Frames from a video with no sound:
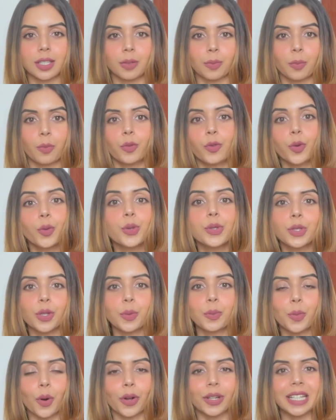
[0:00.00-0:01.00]
fools your
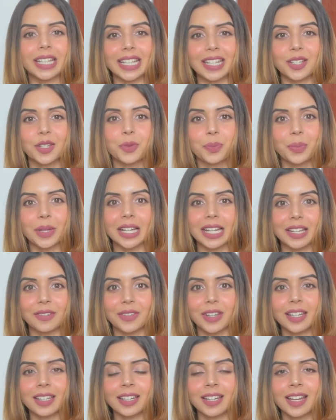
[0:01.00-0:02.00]
body into
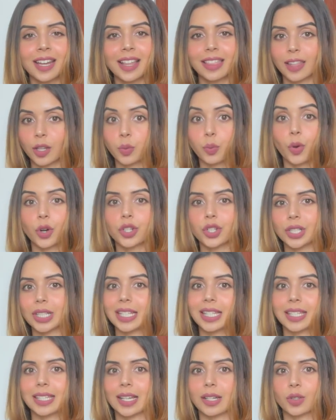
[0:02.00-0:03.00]
believing that what she's
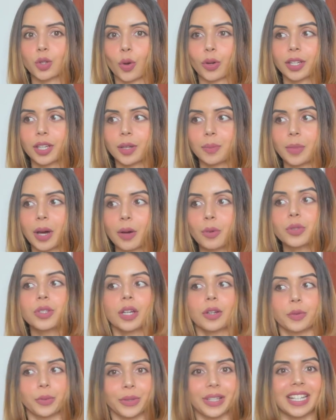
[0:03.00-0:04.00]
talking about
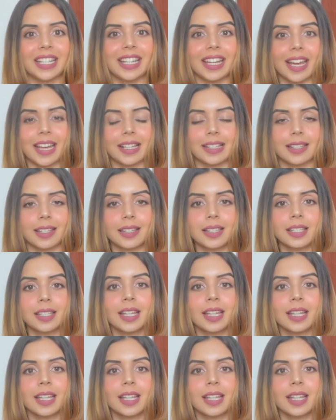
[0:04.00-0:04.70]
really exists.